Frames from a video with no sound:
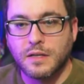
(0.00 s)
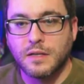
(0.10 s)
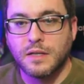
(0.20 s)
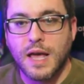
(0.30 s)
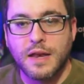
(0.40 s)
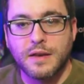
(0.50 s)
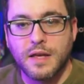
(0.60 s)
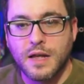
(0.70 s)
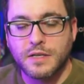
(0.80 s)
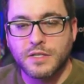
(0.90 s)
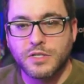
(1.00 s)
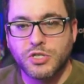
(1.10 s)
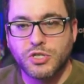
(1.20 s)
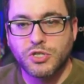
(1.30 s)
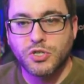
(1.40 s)
Yeah, not
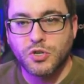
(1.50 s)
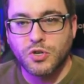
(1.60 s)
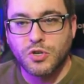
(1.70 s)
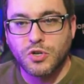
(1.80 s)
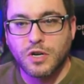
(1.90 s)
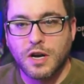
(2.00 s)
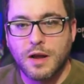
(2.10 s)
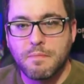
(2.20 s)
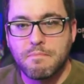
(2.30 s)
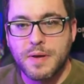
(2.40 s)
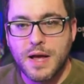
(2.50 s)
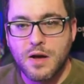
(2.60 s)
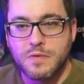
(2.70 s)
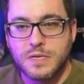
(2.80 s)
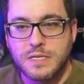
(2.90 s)
sure
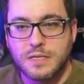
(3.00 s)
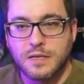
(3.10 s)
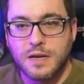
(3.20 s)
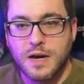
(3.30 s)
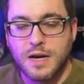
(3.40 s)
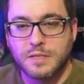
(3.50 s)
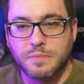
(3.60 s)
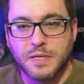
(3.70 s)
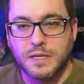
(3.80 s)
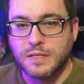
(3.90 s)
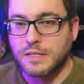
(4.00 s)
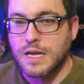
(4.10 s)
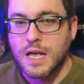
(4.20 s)
about the cost because,